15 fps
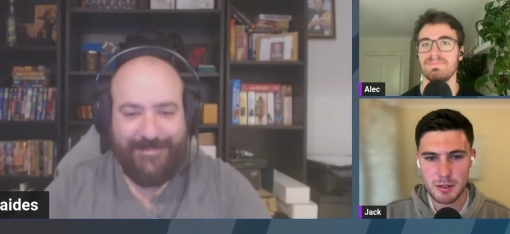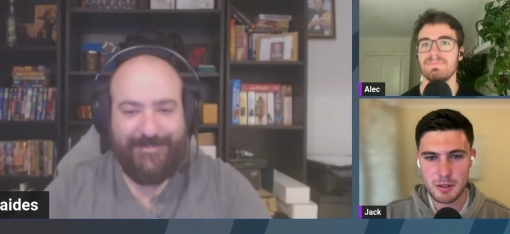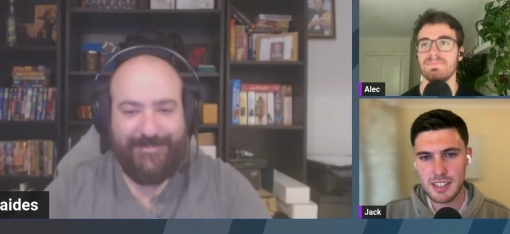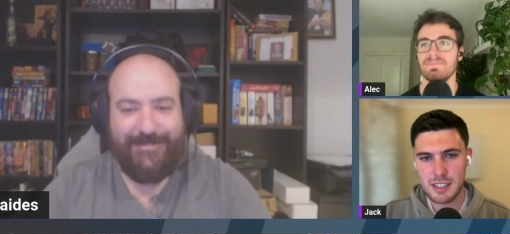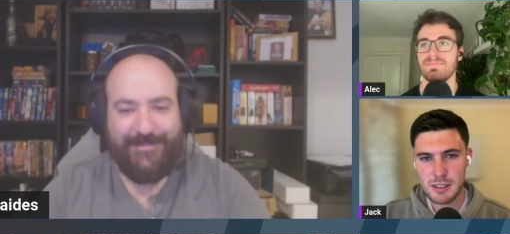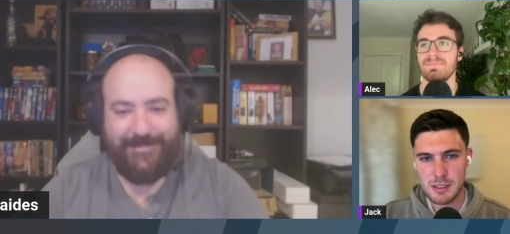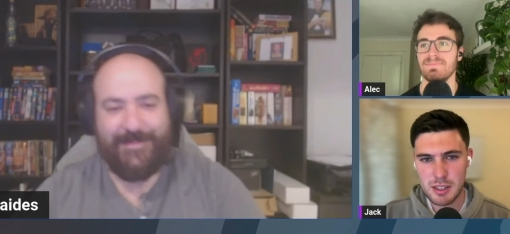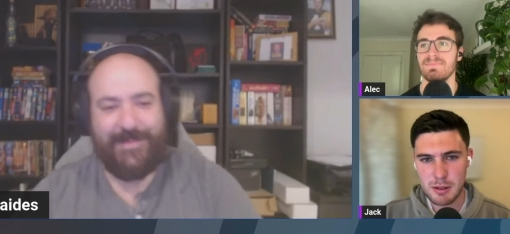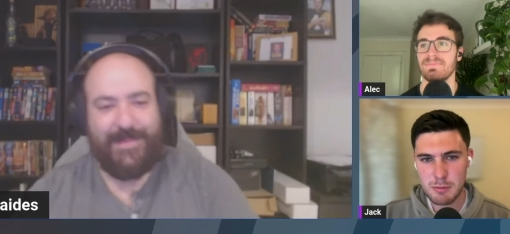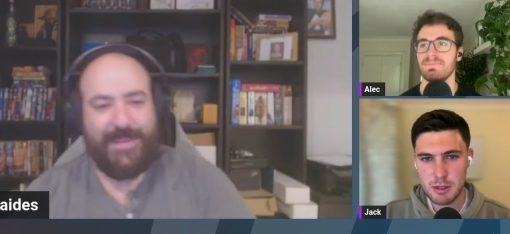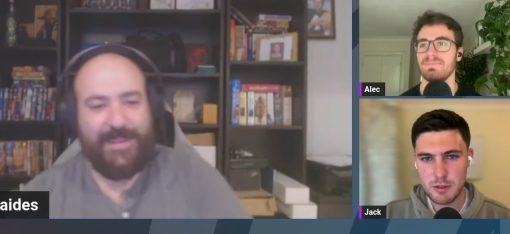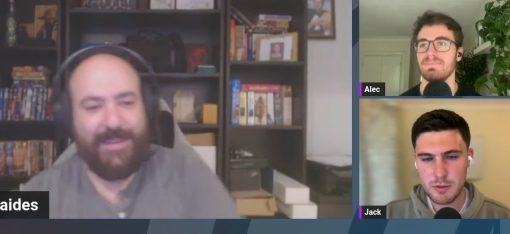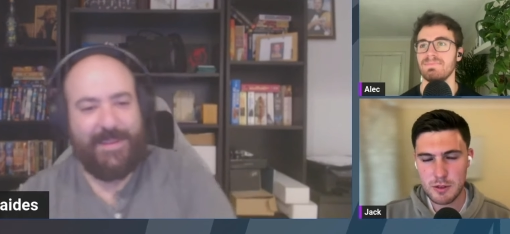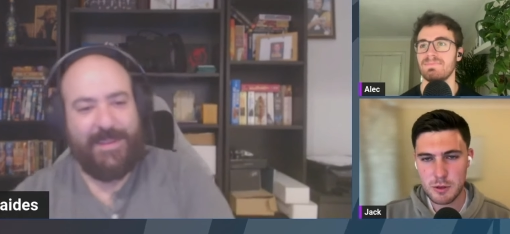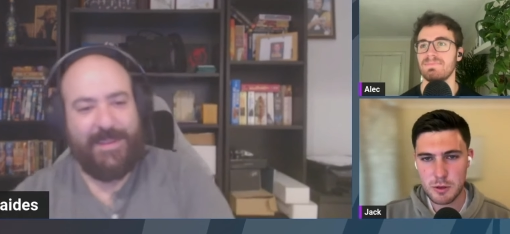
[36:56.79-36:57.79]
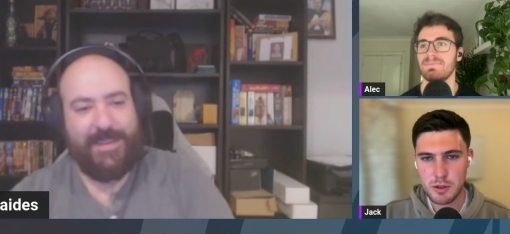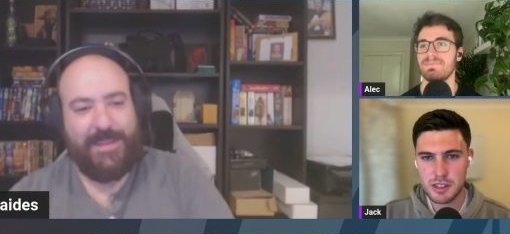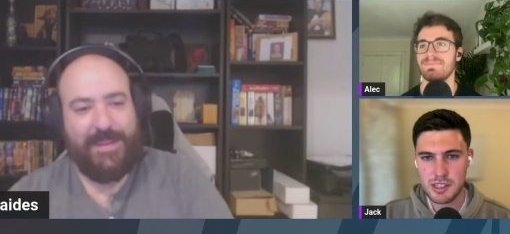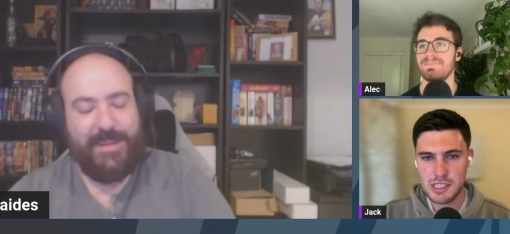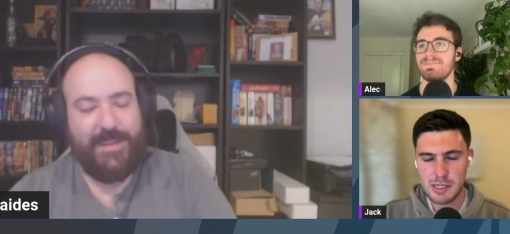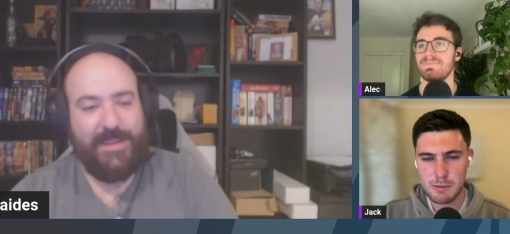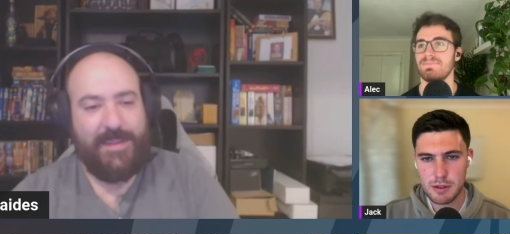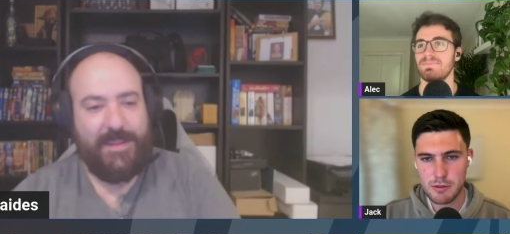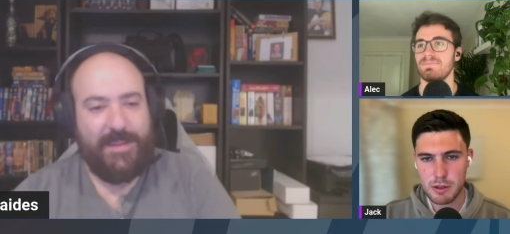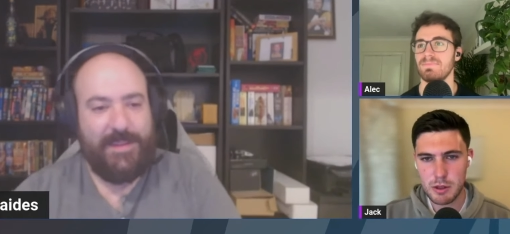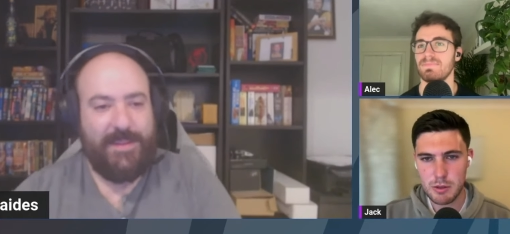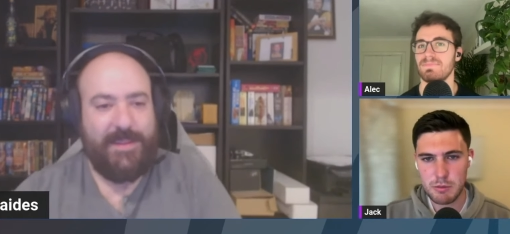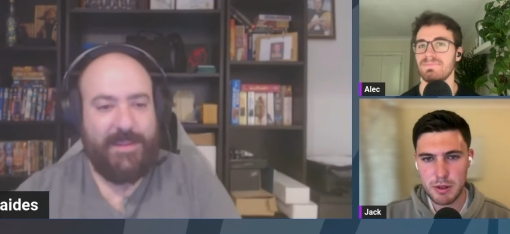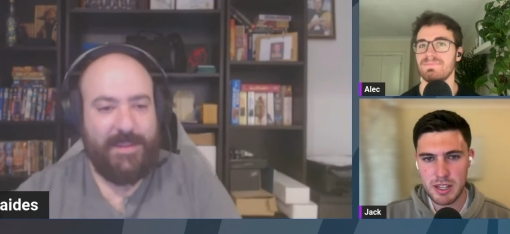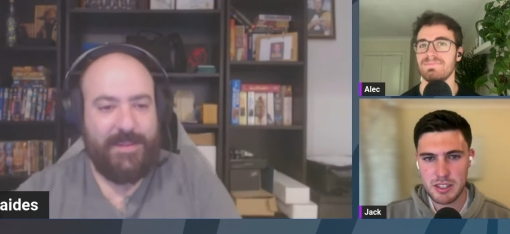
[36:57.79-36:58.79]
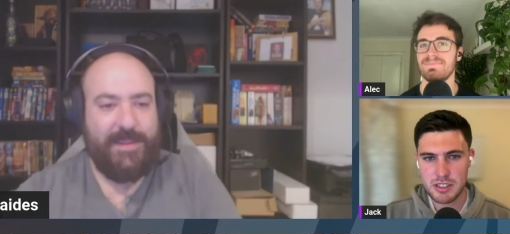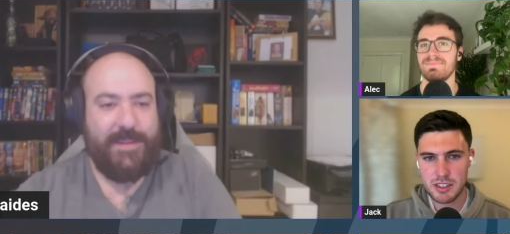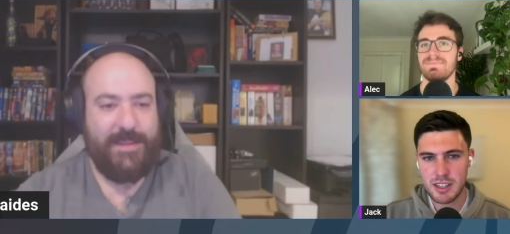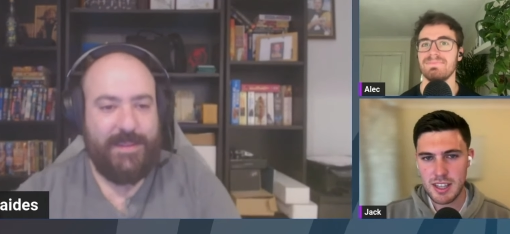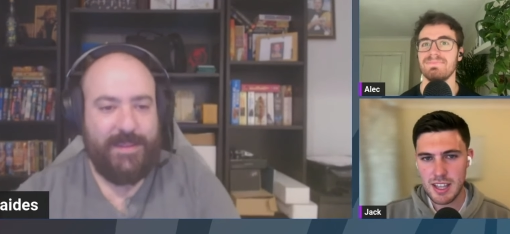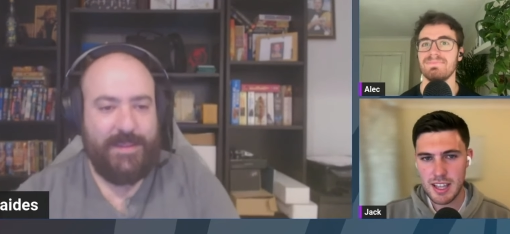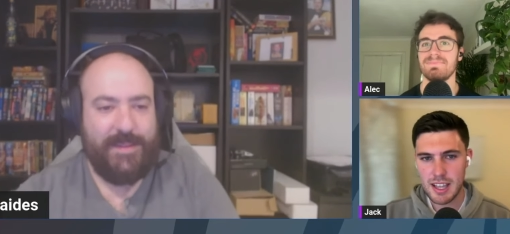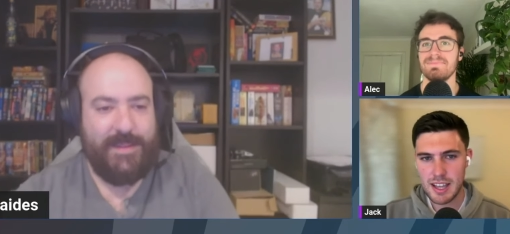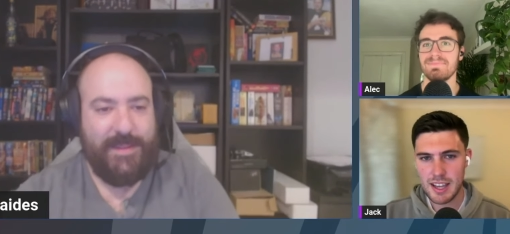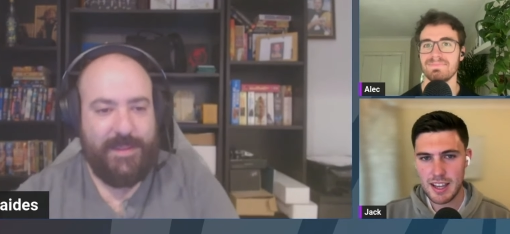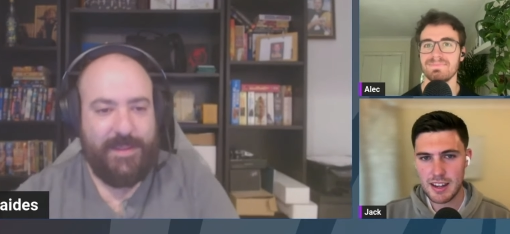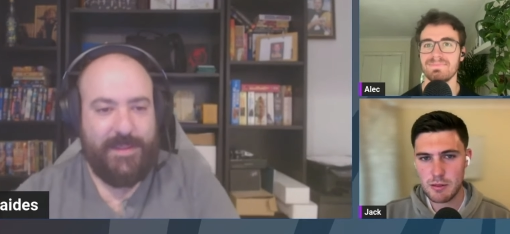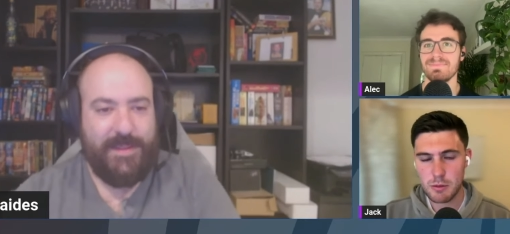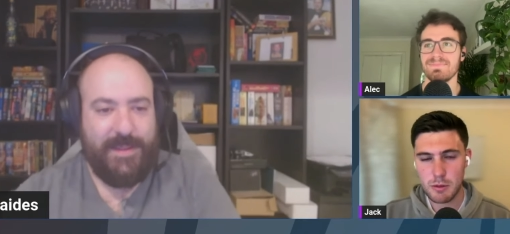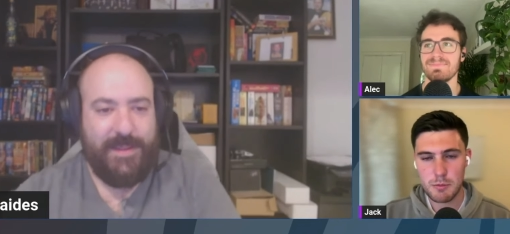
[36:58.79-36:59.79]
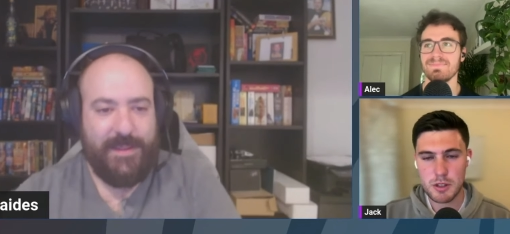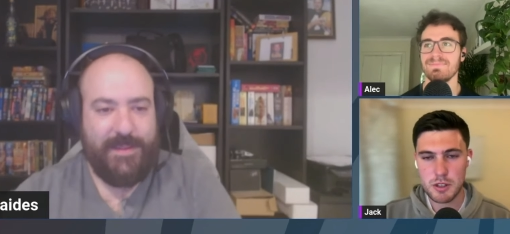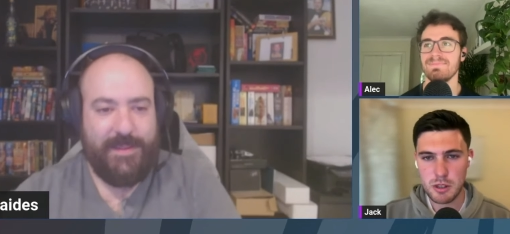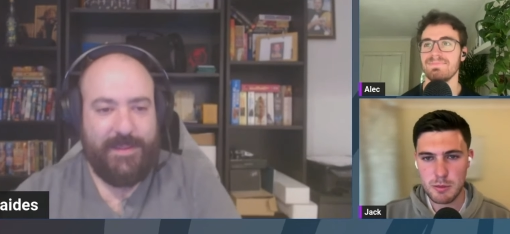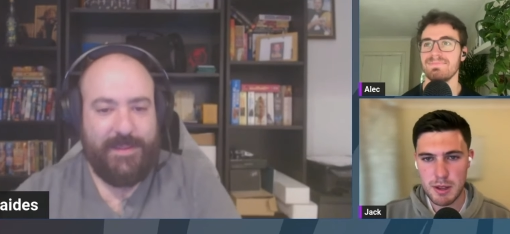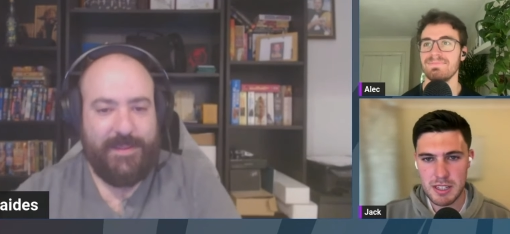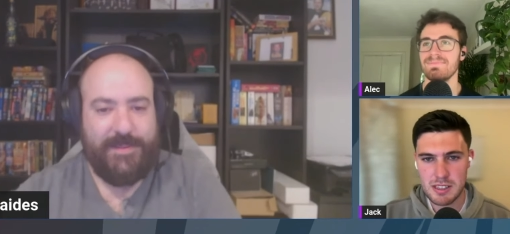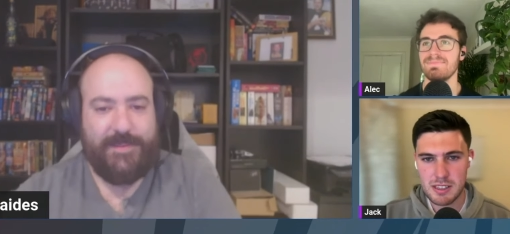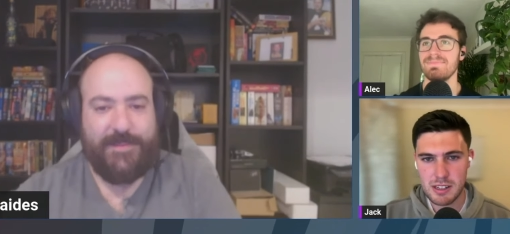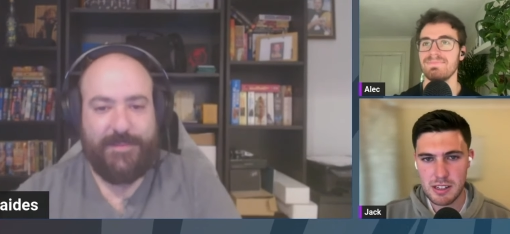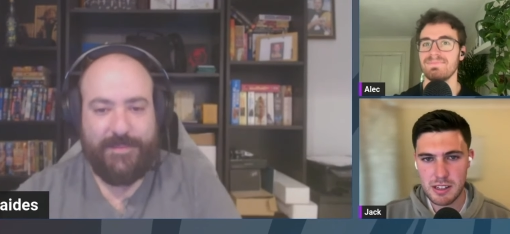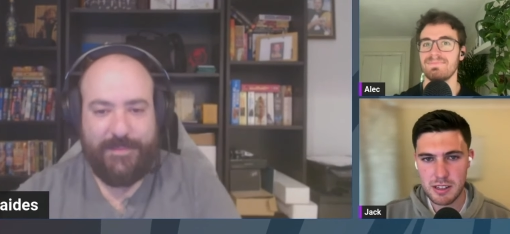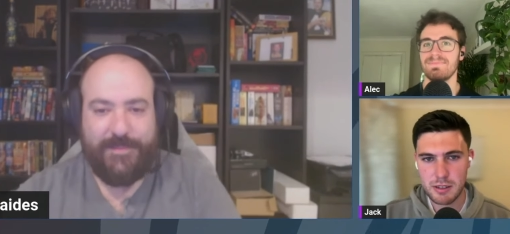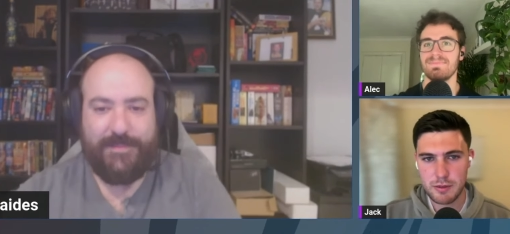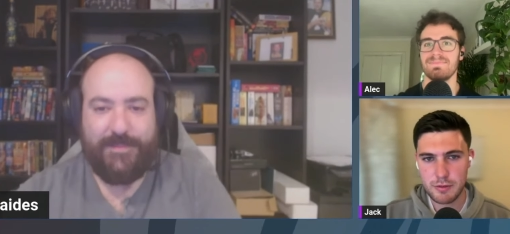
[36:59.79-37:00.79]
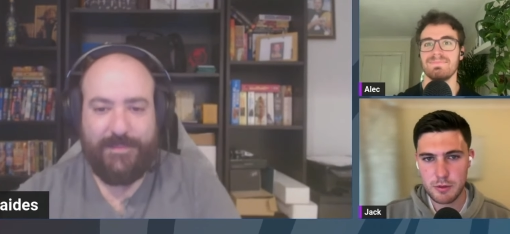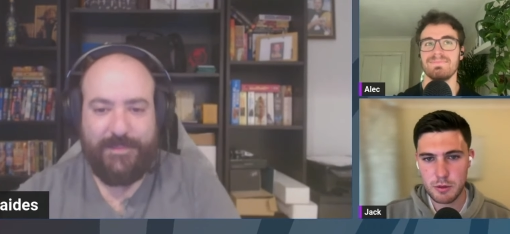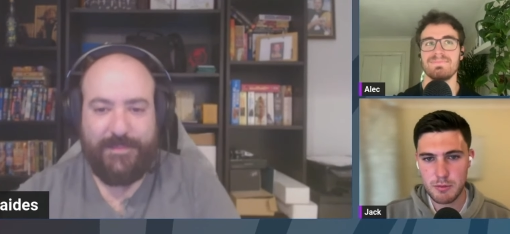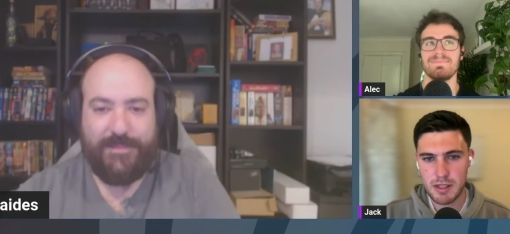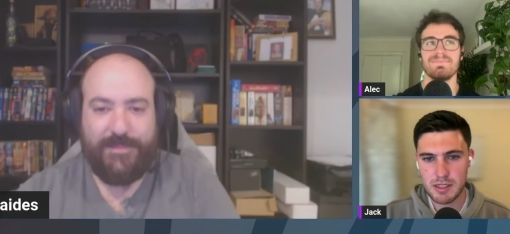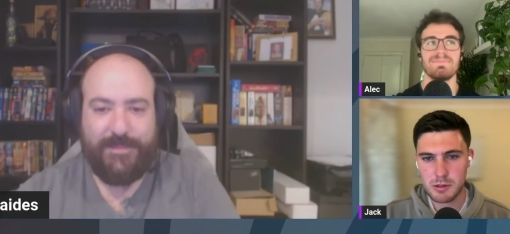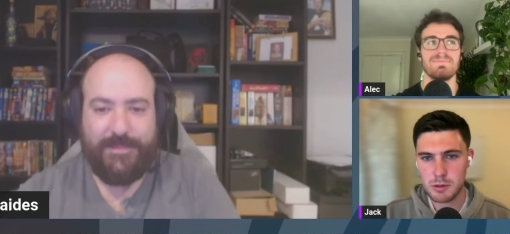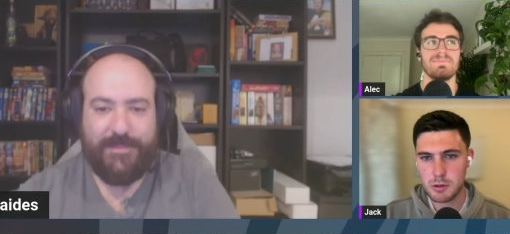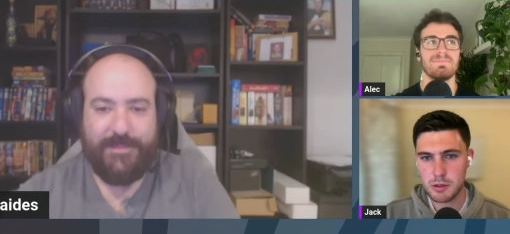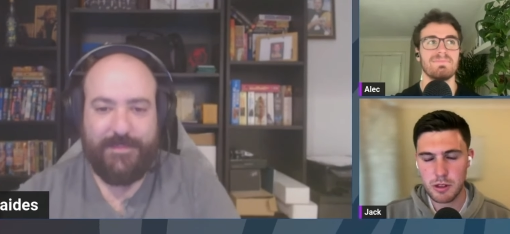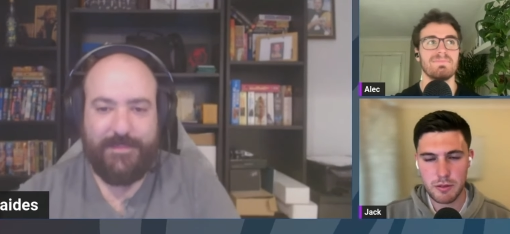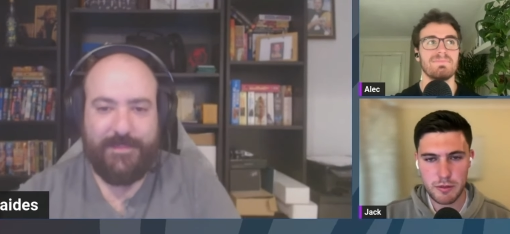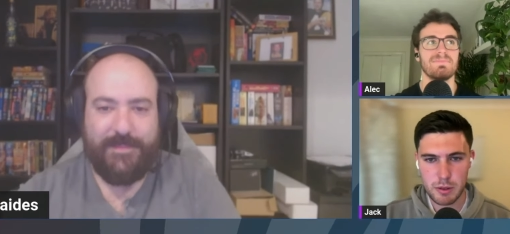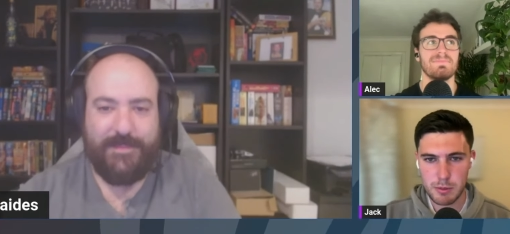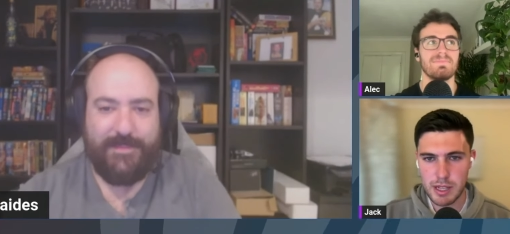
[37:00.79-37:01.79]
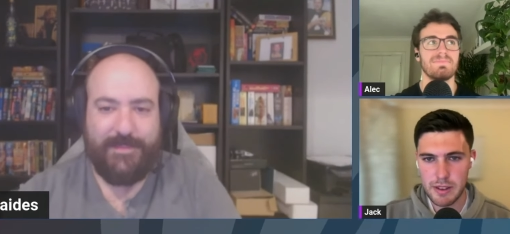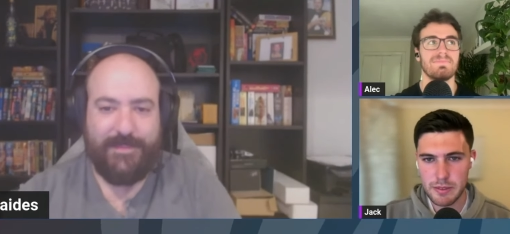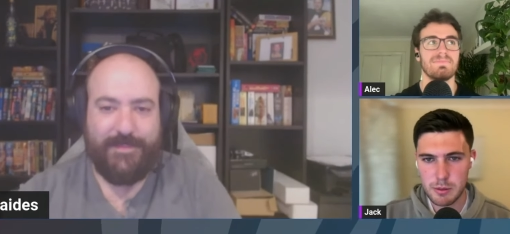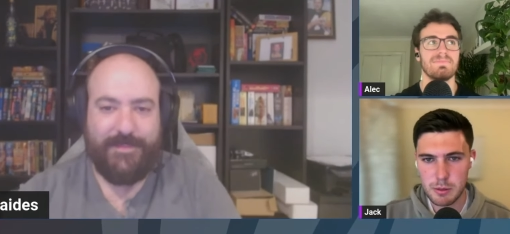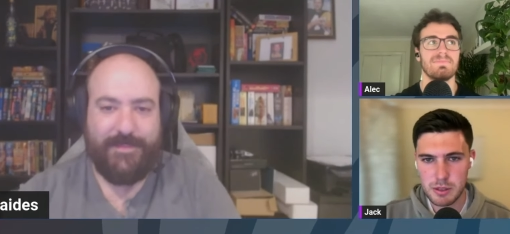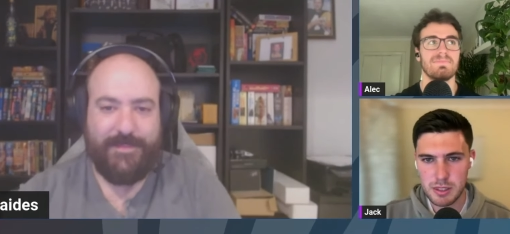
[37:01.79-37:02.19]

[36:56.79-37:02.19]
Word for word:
Speaker 1: But yeah, thank you so much for joining us. It's been a real pleasure. And I want to wish you the best of luck for Metalcore. Hopefully, we'll have you